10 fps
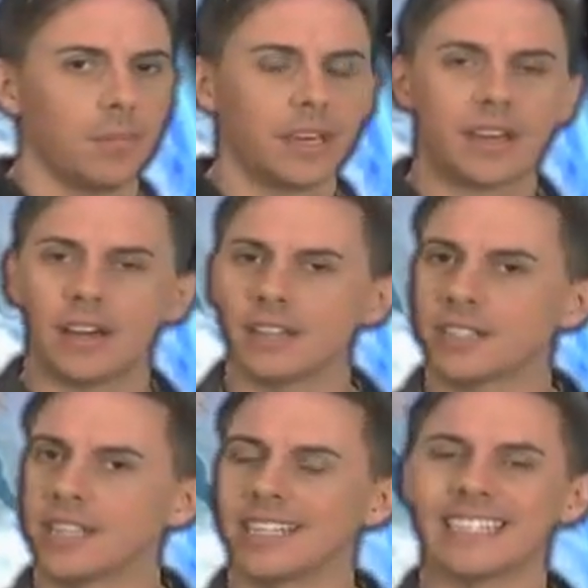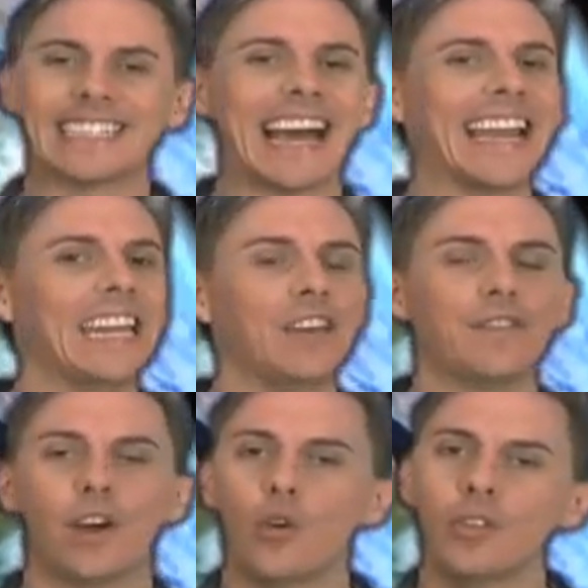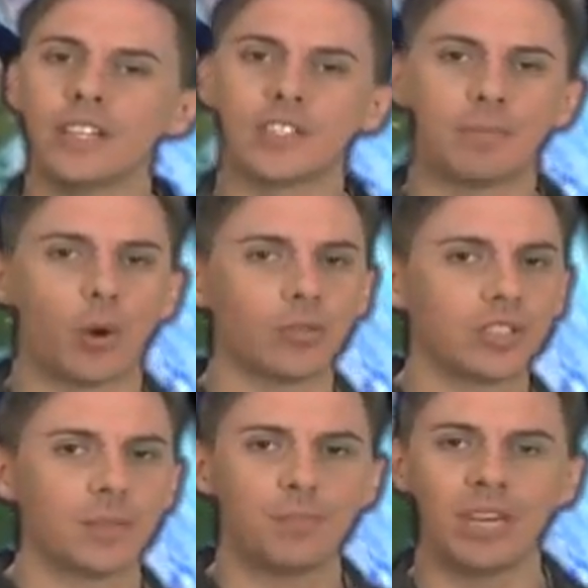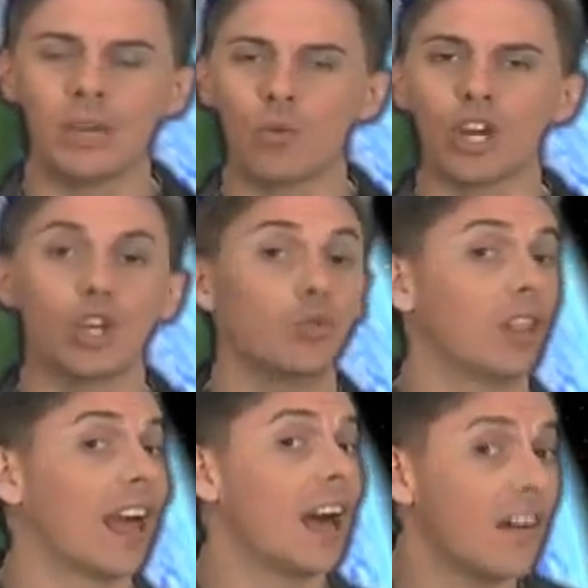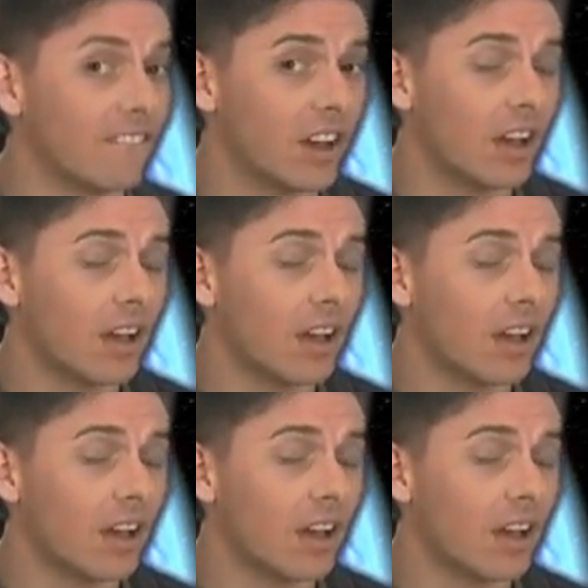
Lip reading: Because the deciding vote is supposed to be what you love.